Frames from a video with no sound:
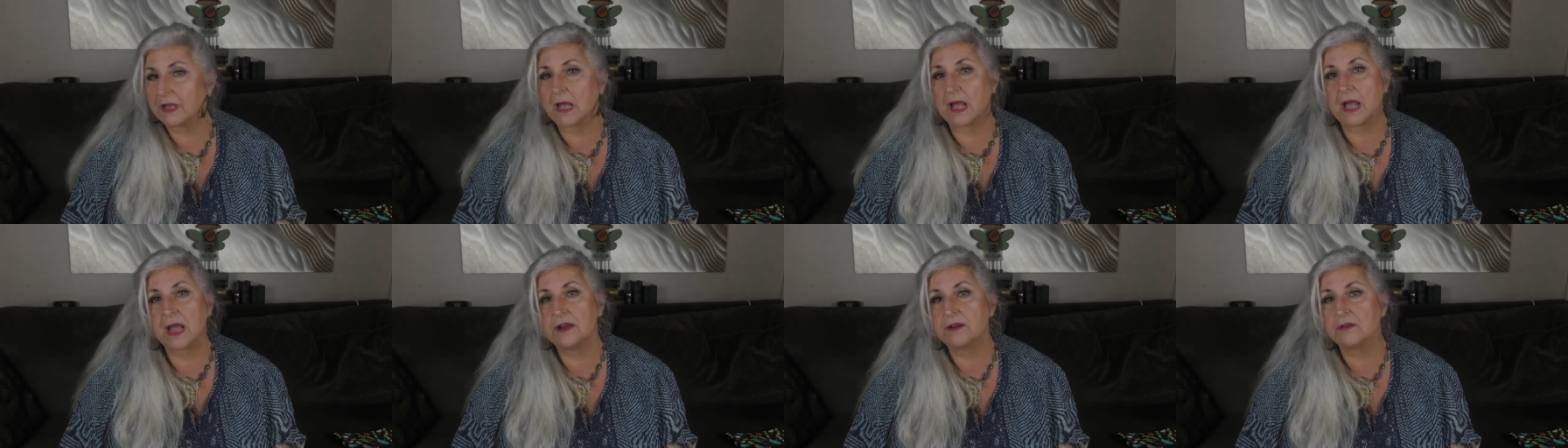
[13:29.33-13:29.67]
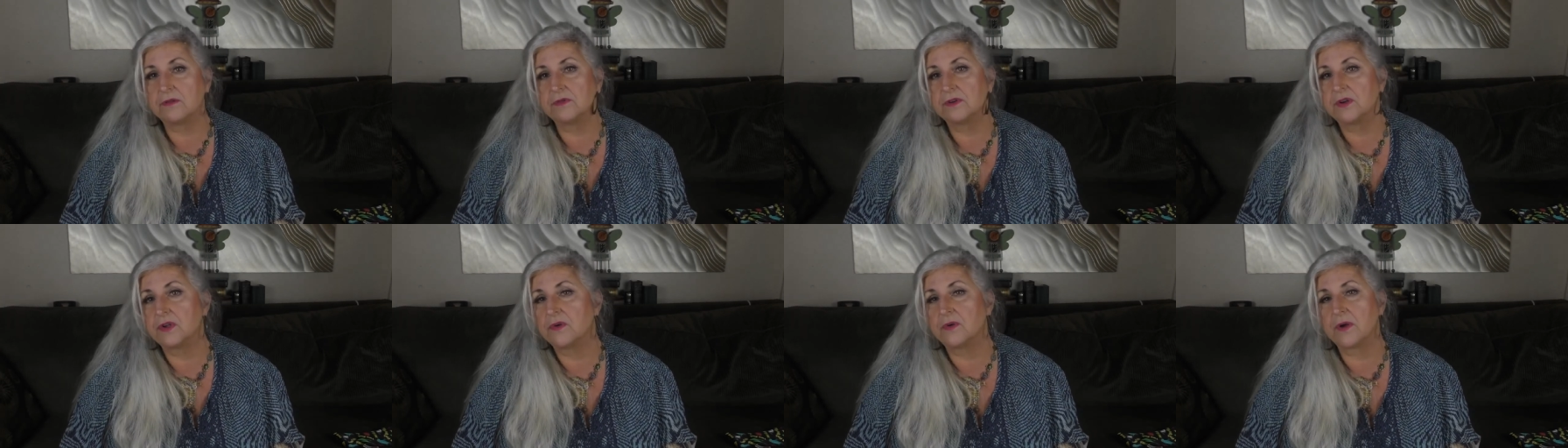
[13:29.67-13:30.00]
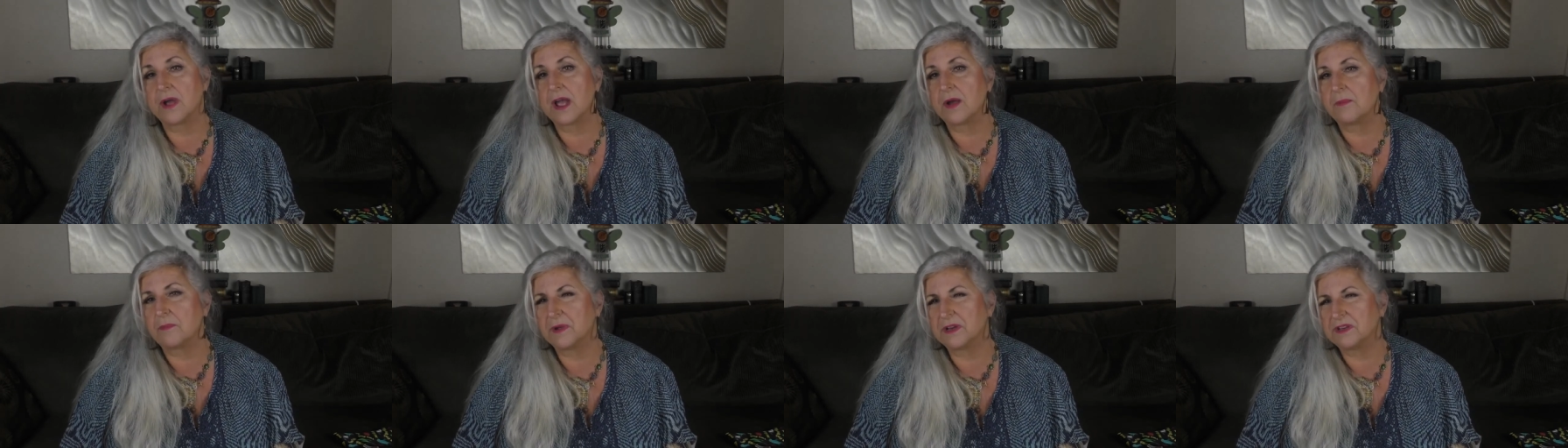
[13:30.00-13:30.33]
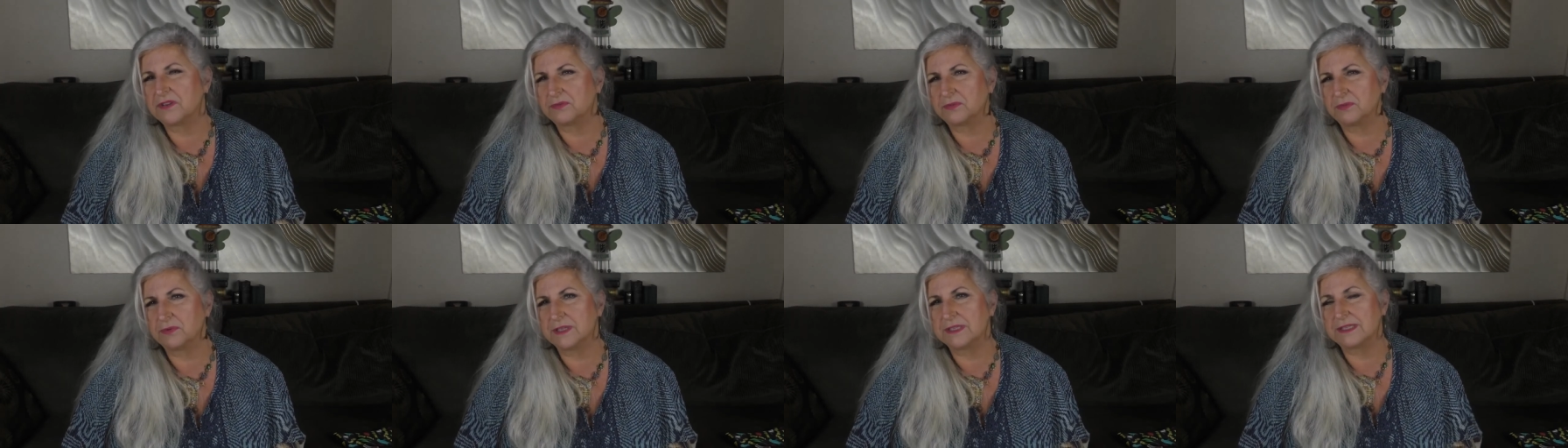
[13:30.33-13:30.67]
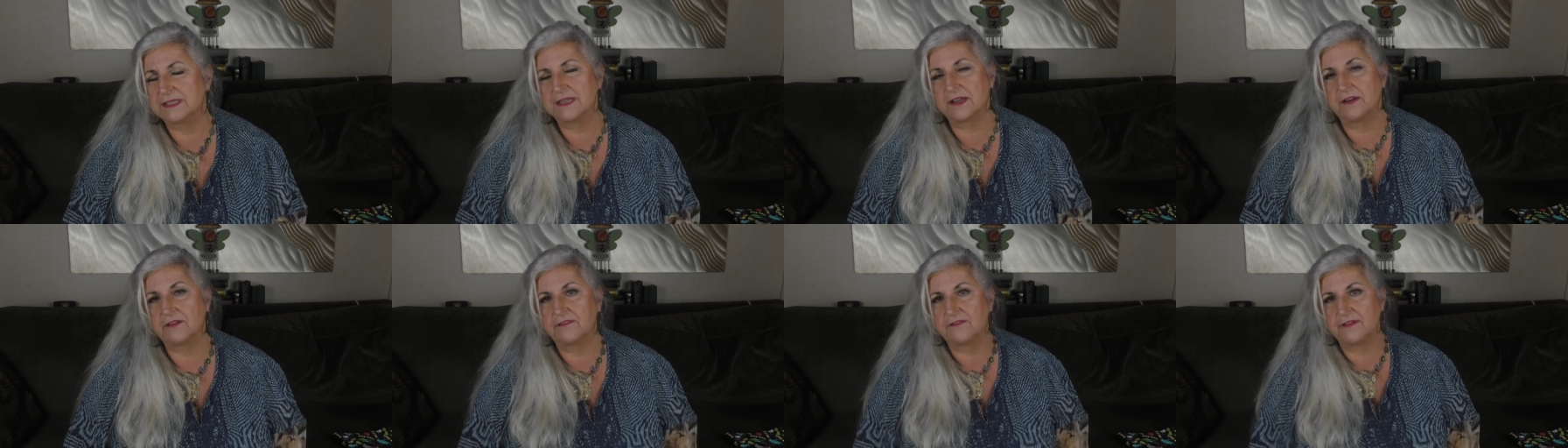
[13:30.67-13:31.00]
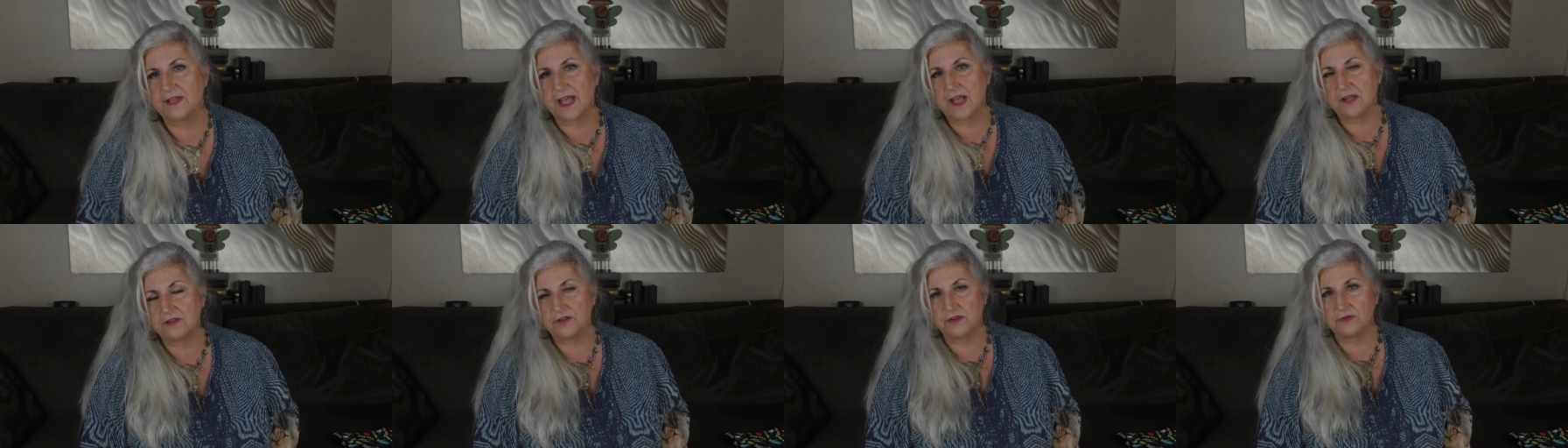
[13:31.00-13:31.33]
I don't know how much resale
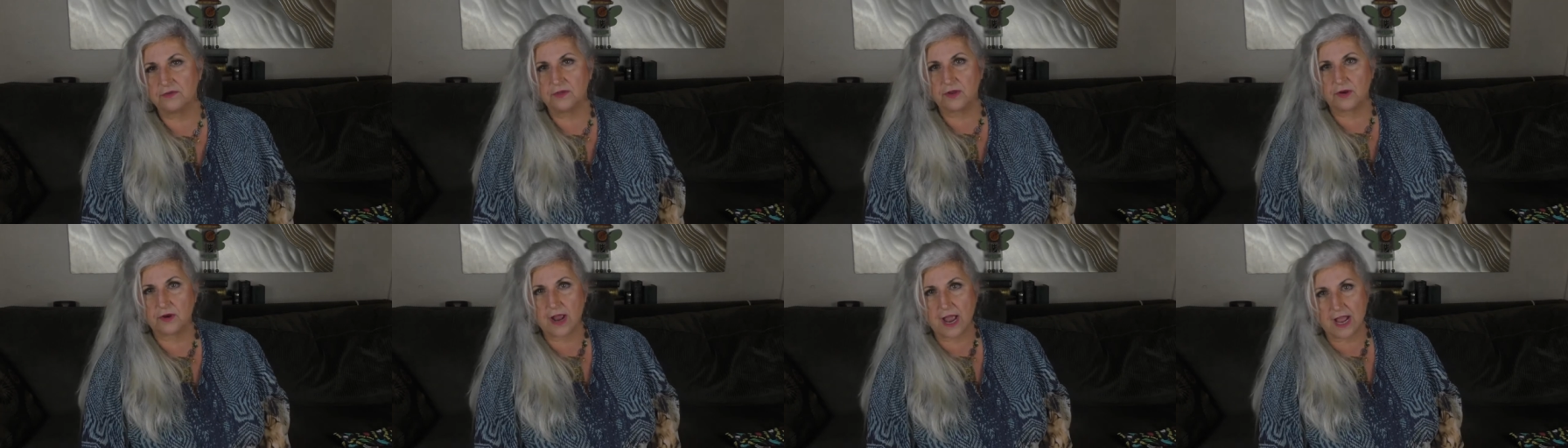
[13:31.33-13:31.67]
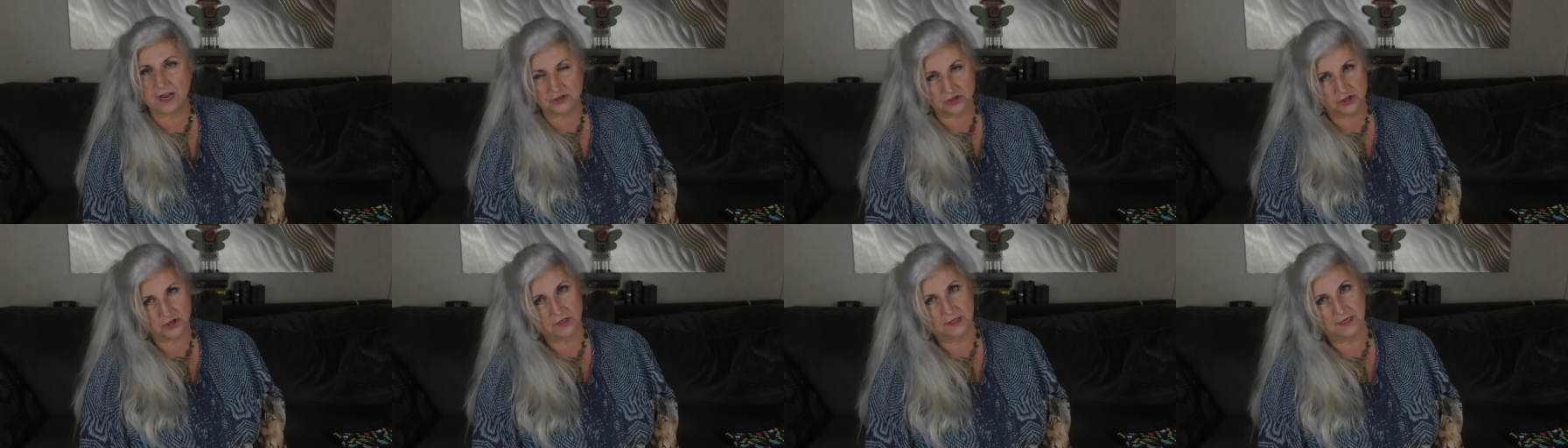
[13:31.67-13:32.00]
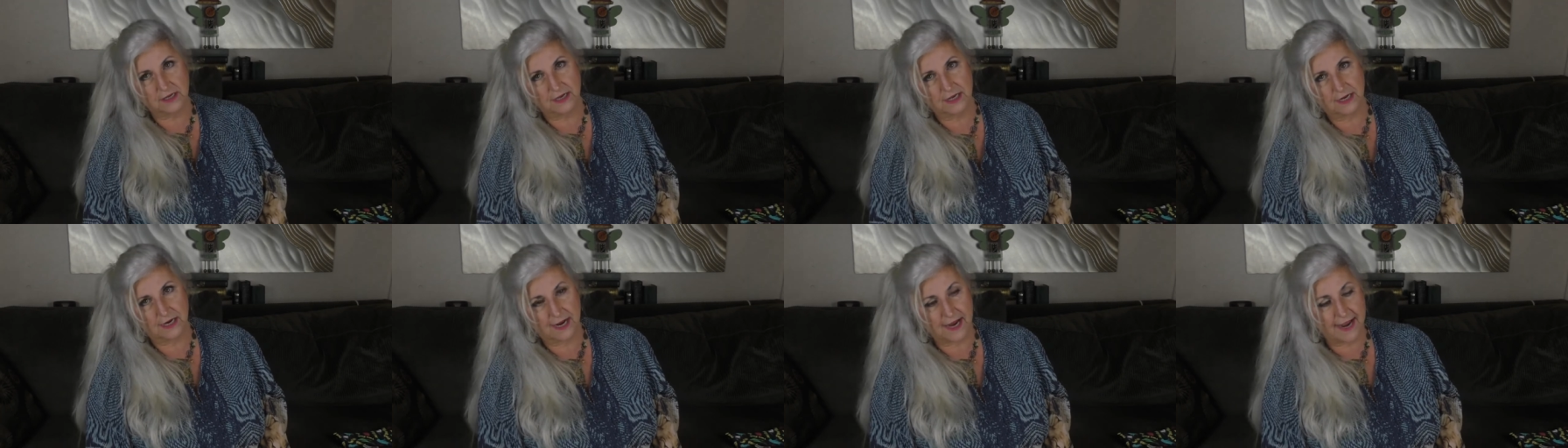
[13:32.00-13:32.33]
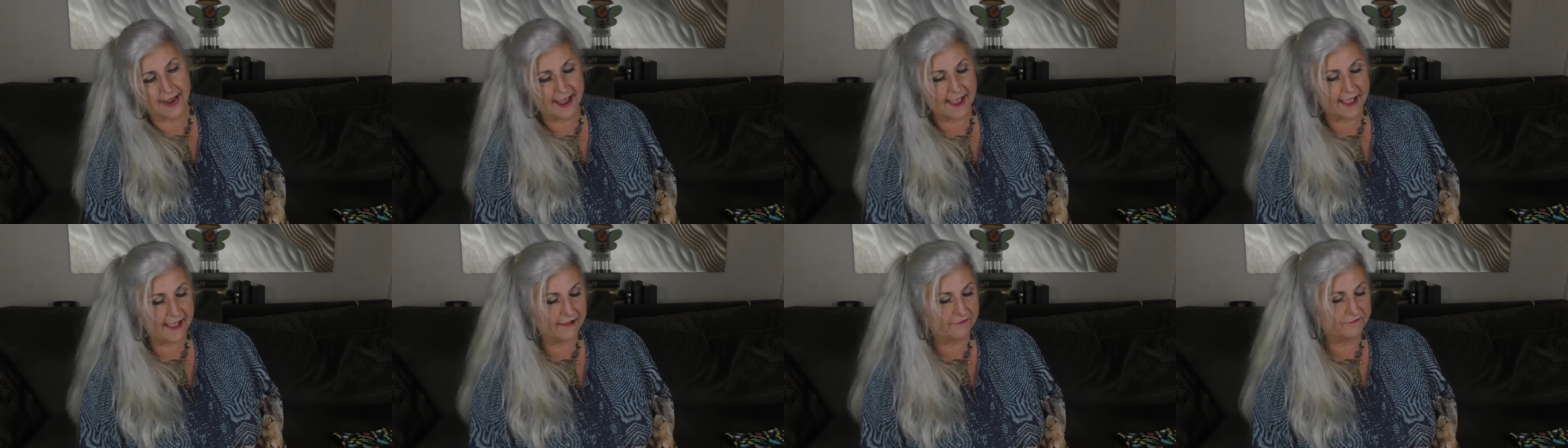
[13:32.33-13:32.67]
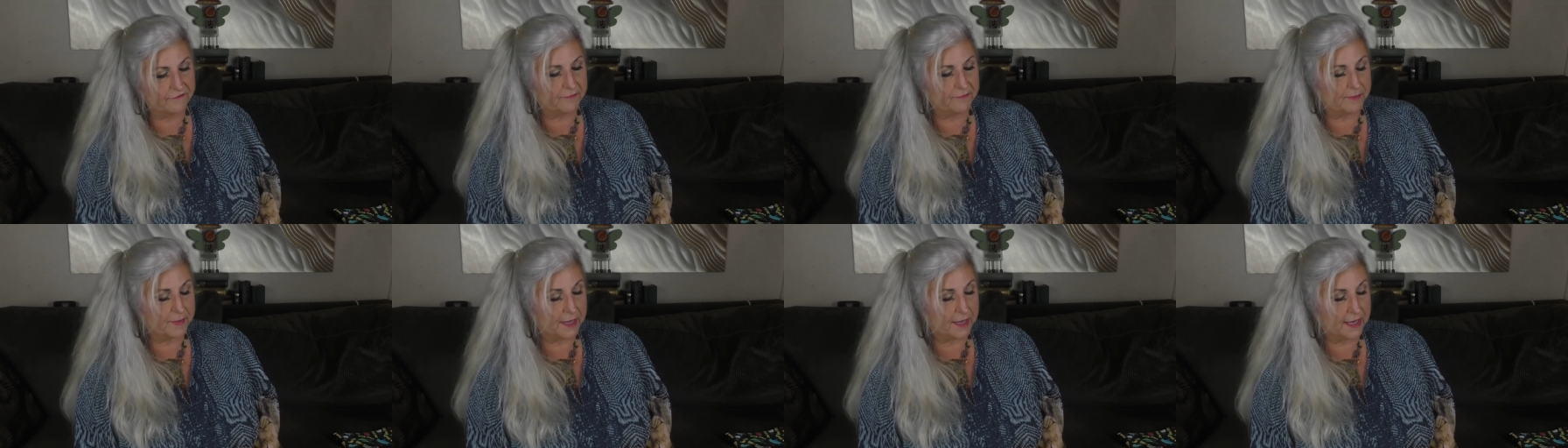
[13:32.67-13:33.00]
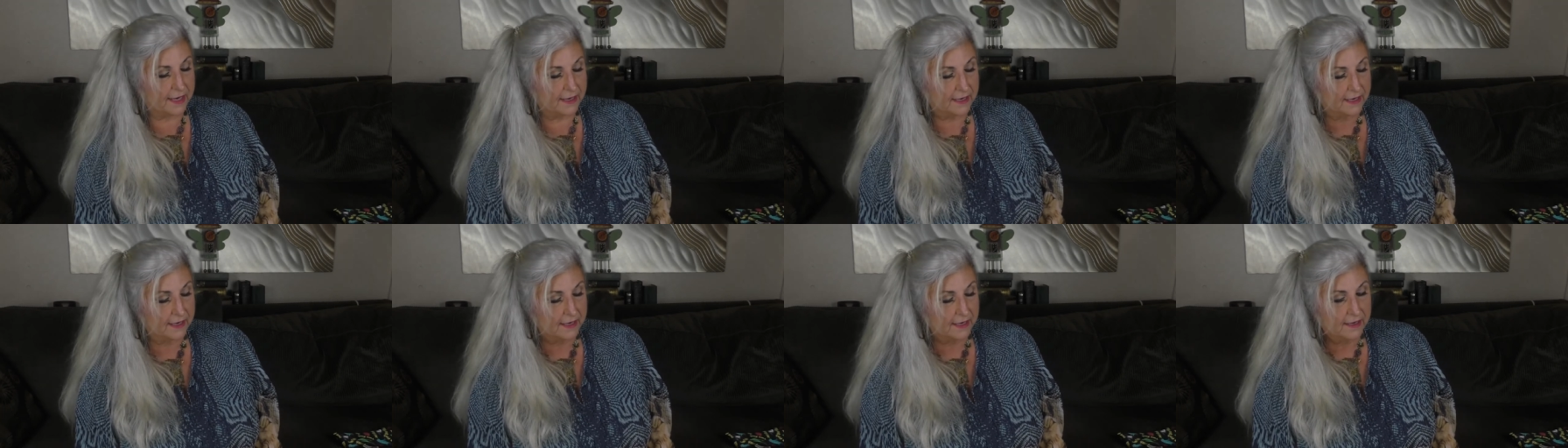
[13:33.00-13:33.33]
value they're actually going to have,
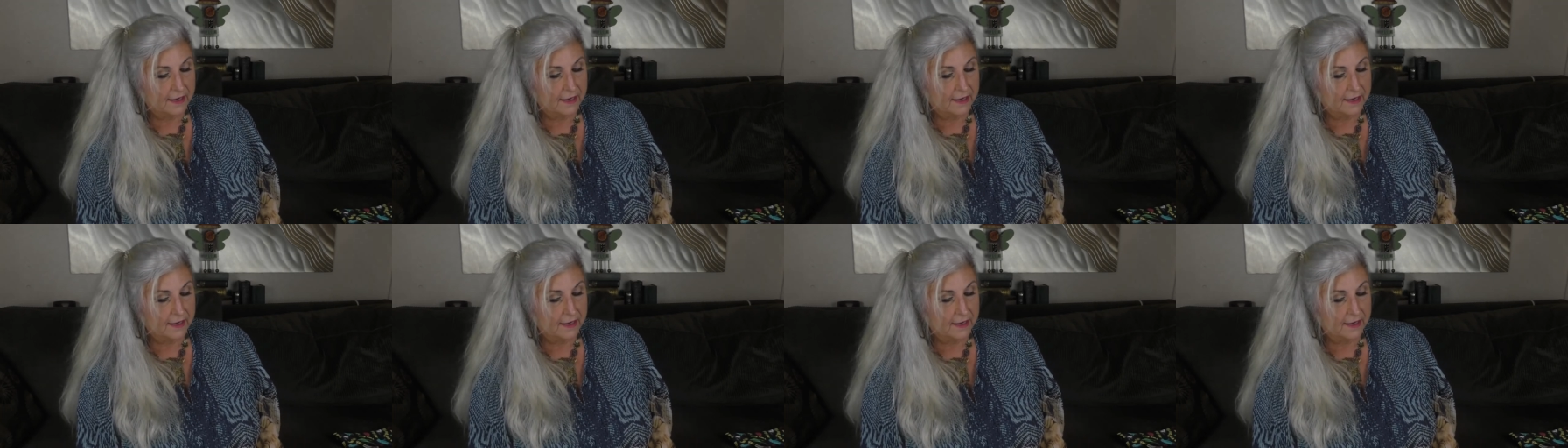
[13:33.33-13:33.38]
but